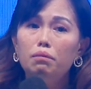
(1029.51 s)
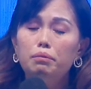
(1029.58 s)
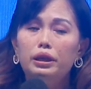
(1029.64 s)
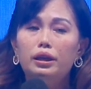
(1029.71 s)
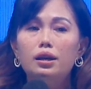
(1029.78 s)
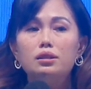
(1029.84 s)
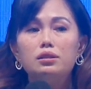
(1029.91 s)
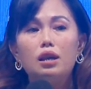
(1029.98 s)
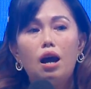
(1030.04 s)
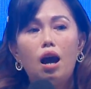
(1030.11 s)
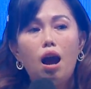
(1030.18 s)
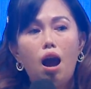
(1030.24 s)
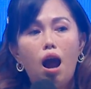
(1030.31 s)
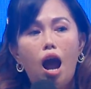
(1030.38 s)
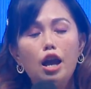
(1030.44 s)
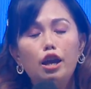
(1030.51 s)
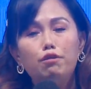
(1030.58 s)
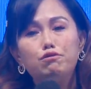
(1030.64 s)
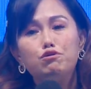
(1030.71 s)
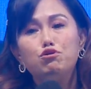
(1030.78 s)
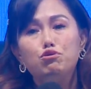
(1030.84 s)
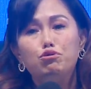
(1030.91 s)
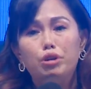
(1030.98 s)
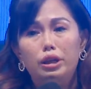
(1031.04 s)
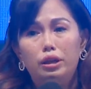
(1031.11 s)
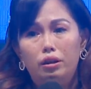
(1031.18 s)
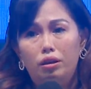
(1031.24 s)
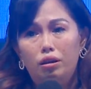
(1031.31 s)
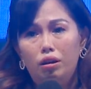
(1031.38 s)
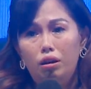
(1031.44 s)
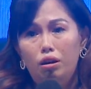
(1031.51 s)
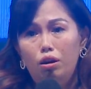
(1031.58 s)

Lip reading: because I have children